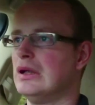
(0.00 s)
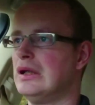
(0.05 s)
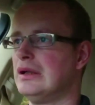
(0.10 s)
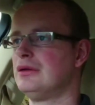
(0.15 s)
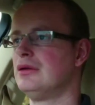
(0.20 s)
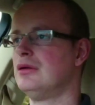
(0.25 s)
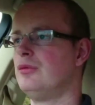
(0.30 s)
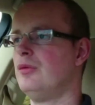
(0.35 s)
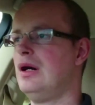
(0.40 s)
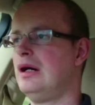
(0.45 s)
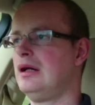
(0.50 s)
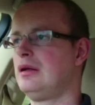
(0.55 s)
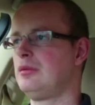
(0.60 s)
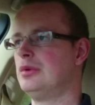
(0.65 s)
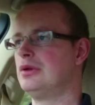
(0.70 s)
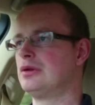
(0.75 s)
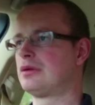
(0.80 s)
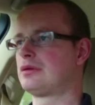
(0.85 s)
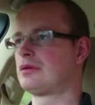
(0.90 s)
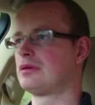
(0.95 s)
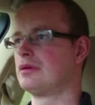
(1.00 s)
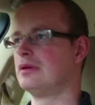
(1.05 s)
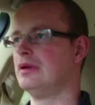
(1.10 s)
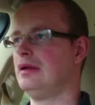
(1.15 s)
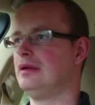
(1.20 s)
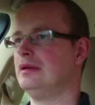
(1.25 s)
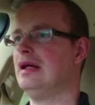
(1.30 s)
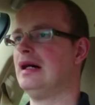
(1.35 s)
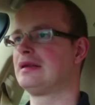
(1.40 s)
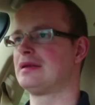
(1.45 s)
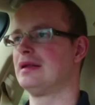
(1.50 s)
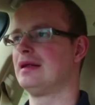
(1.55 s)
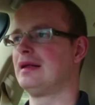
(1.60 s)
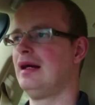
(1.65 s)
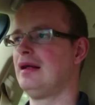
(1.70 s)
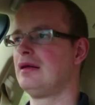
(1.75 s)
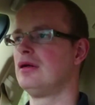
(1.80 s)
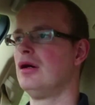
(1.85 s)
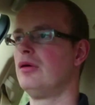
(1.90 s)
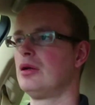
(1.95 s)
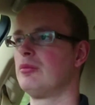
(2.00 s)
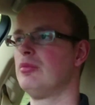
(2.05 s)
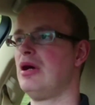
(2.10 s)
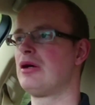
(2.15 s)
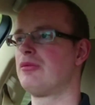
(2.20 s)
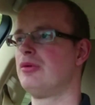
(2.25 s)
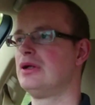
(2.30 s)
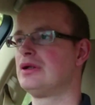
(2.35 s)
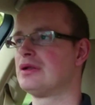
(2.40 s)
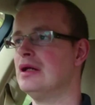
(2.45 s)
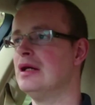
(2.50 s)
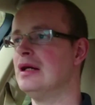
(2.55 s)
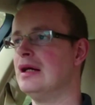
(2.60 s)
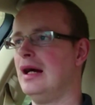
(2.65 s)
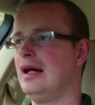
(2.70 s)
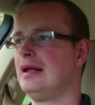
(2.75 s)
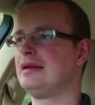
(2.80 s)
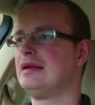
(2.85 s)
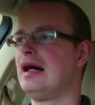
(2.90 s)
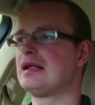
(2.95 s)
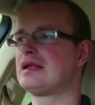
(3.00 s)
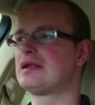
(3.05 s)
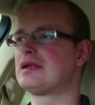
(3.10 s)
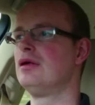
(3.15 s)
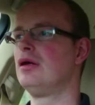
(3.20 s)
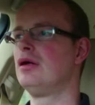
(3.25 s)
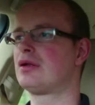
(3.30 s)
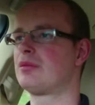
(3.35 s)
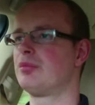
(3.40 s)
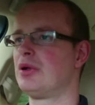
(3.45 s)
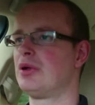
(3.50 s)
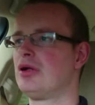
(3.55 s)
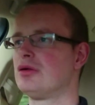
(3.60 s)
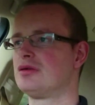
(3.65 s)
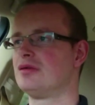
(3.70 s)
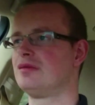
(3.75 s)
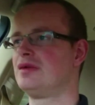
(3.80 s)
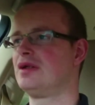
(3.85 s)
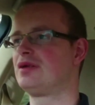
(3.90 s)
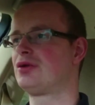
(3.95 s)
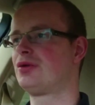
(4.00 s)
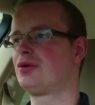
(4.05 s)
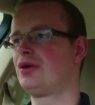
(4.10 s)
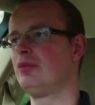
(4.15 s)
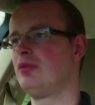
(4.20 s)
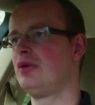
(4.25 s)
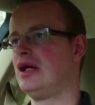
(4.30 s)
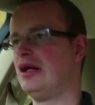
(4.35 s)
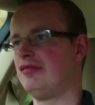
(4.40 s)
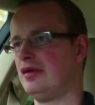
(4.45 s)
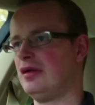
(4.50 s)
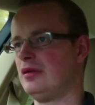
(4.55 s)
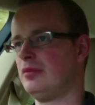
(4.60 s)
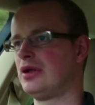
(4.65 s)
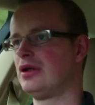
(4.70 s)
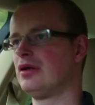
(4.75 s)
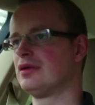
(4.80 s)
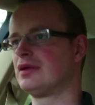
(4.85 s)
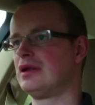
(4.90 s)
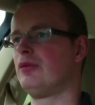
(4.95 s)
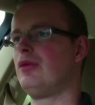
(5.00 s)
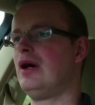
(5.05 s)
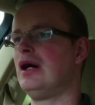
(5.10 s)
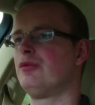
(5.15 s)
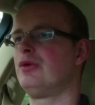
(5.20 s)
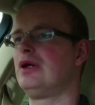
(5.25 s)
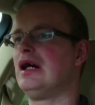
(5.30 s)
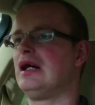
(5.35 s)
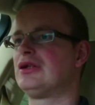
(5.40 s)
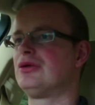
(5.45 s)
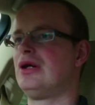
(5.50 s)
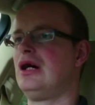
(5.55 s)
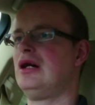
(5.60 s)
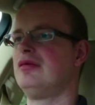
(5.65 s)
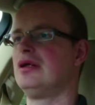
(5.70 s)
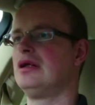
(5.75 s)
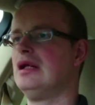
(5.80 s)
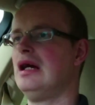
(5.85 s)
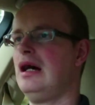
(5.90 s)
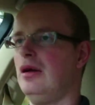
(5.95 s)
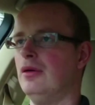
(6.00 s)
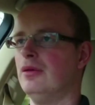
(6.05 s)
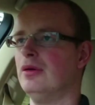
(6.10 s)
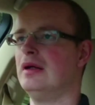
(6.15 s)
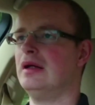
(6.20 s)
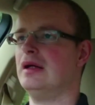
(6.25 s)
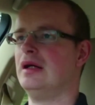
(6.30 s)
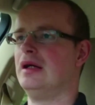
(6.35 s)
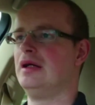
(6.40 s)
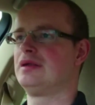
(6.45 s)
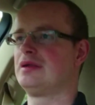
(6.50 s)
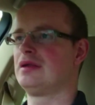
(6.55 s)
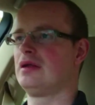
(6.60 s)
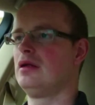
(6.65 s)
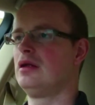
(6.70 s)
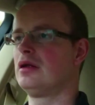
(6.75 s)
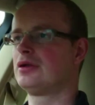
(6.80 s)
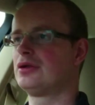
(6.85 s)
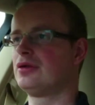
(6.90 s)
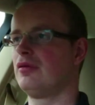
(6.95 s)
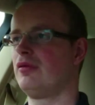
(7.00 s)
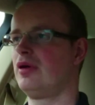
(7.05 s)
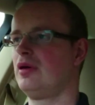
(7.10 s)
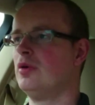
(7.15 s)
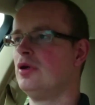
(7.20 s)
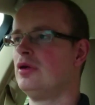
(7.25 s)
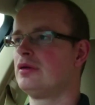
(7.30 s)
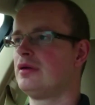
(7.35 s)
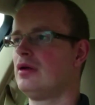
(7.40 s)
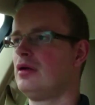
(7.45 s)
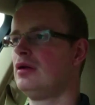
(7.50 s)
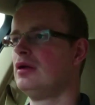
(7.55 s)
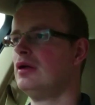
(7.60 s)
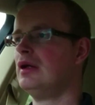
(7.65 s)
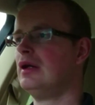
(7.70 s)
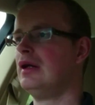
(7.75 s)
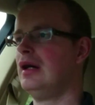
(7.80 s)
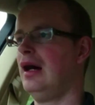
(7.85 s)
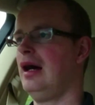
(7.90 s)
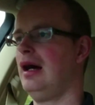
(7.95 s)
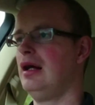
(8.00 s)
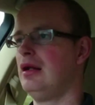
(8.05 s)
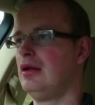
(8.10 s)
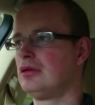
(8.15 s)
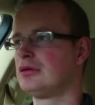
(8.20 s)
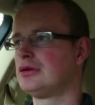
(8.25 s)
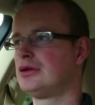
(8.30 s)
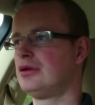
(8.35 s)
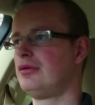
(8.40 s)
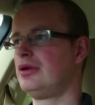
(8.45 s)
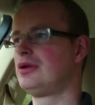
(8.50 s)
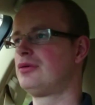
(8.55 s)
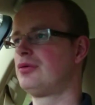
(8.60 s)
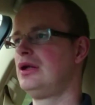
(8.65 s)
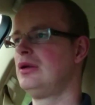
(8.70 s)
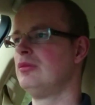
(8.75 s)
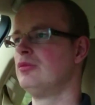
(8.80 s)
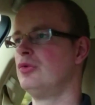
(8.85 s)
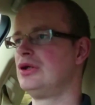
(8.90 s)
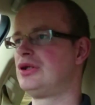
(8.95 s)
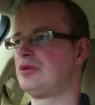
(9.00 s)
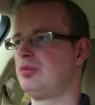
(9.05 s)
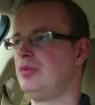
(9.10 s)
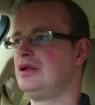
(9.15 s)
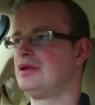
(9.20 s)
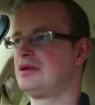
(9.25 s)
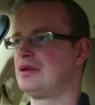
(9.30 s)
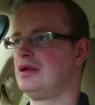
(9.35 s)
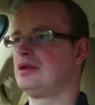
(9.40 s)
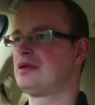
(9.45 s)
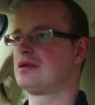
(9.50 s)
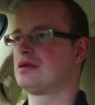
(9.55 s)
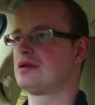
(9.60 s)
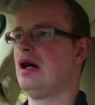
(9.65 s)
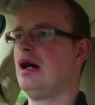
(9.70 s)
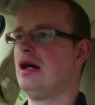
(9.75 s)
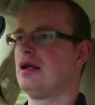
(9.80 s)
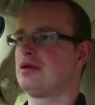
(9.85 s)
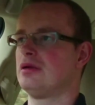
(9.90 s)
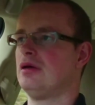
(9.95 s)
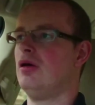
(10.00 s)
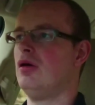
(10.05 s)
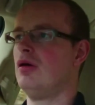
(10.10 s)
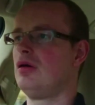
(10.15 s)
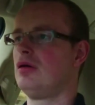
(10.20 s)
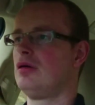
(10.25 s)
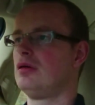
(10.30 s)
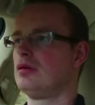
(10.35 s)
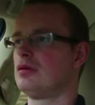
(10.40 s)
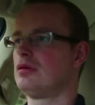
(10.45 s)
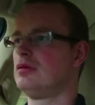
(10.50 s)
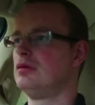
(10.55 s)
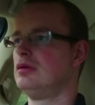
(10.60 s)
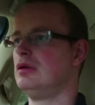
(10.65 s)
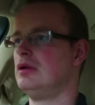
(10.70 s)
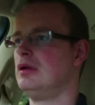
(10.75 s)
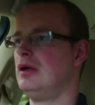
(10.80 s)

I don't know why, but that's again going backwards. And that's not because of the trim level, because the one we are driving now is a luxury model, luxury trim, which means it's got all